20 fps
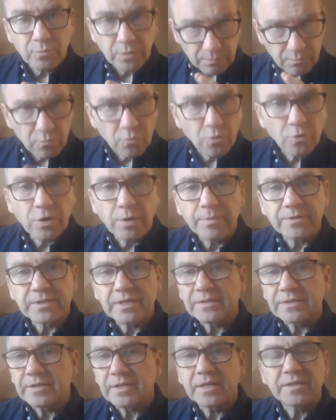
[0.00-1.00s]
more about
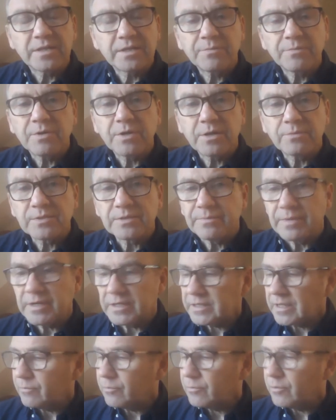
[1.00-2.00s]
that that I think helps to
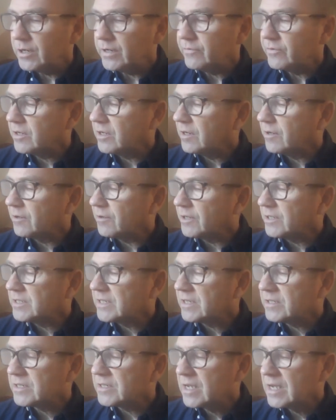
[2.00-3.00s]
make that point even clearer. He
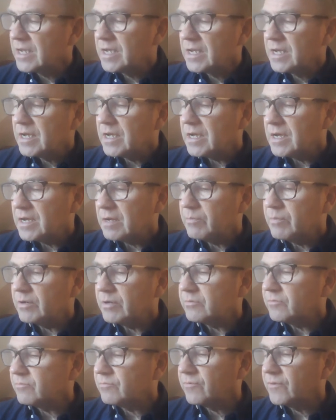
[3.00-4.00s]
says, uh,
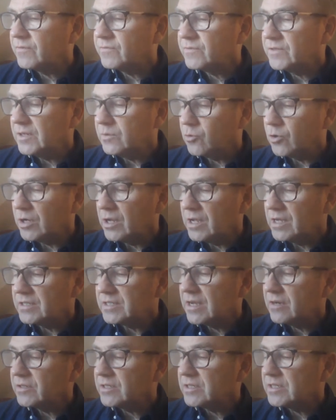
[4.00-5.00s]
about 15 more
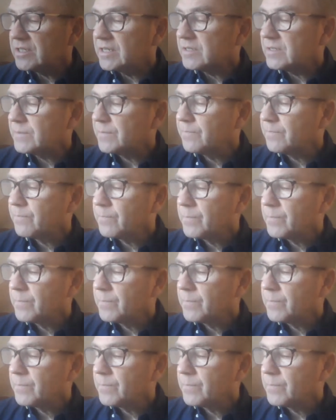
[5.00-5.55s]
lines down, he says,